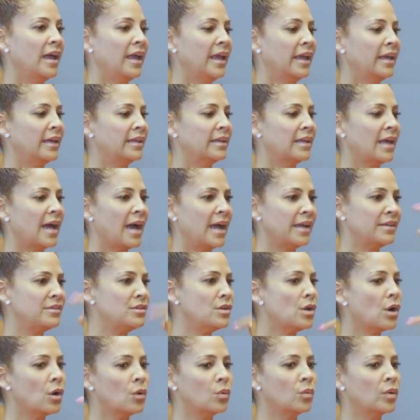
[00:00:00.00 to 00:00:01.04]
And I
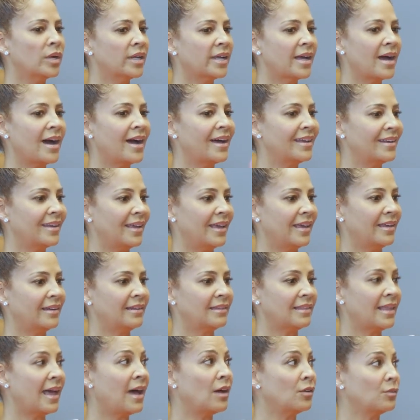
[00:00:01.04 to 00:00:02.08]
know what God had
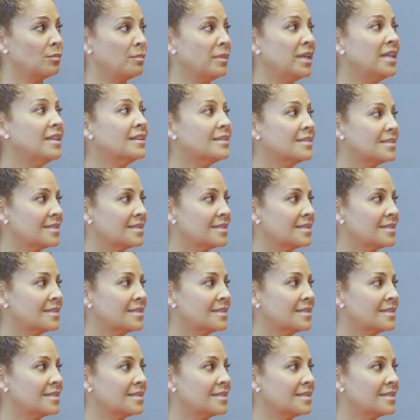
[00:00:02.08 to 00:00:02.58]
allowed me to